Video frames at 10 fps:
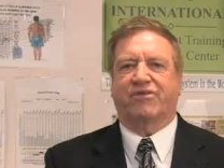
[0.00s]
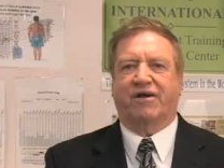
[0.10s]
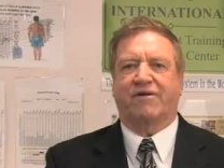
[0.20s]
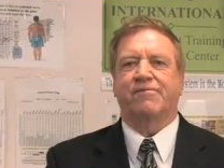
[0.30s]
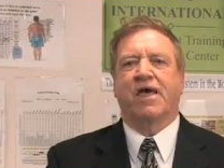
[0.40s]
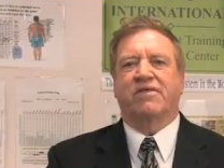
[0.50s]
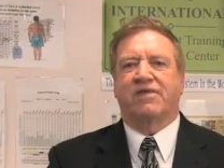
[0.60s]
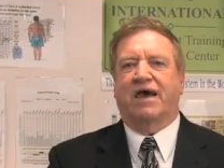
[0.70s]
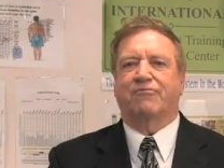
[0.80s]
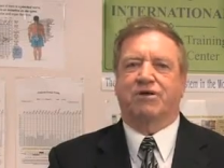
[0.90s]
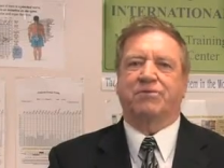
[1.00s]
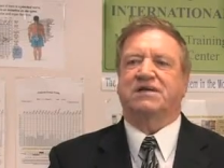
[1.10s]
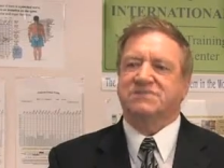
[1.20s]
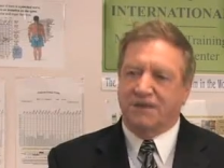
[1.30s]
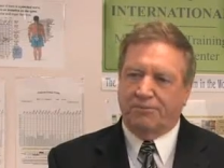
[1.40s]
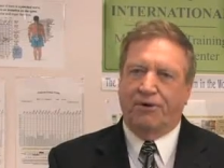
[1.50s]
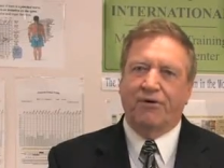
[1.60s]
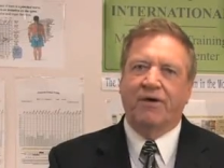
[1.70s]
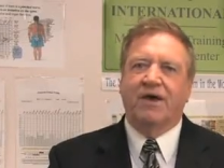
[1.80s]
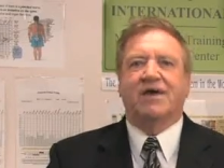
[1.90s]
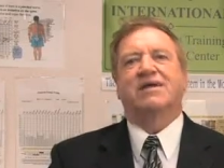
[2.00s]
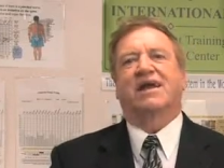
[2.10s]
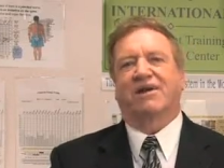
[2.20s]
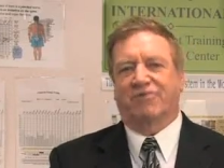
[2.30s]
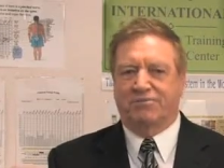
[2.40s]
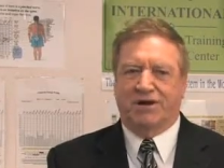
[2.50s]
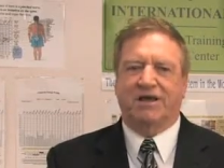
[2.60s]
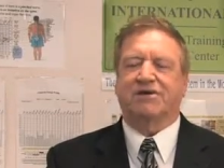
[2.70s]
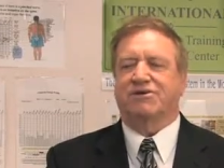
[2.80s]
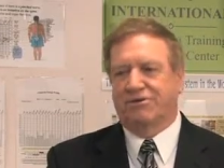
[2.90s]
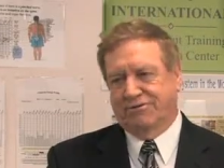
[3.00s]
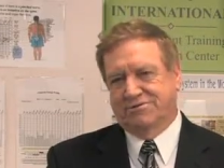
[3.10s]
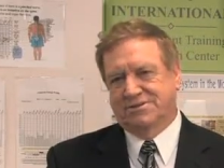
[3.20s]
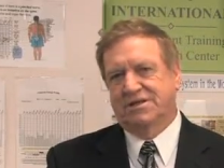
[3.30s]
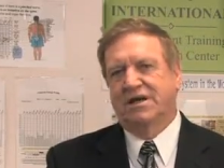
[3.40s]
there that would be simple, that everybody could use.